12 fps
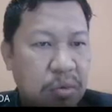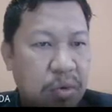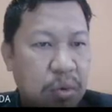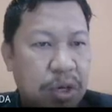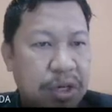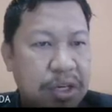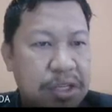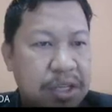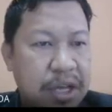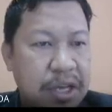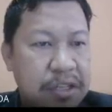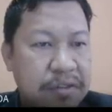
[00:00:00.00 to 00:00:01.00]
we will
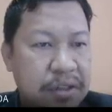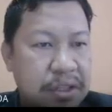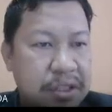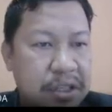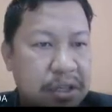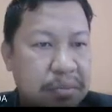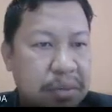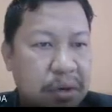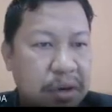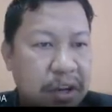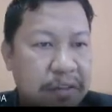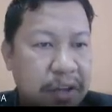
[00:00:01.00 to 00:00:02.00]
discuss further
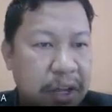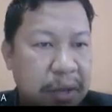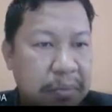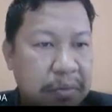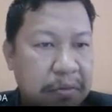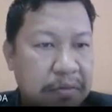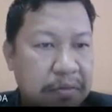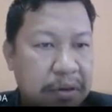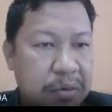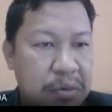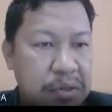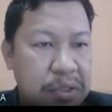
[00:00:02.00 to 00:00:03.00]
about FM,
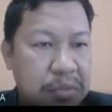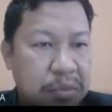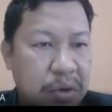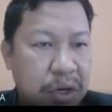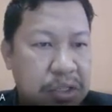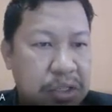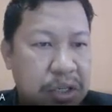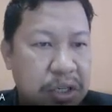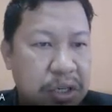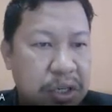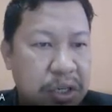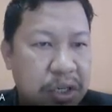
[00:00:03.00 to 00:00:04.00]
frequency modulation,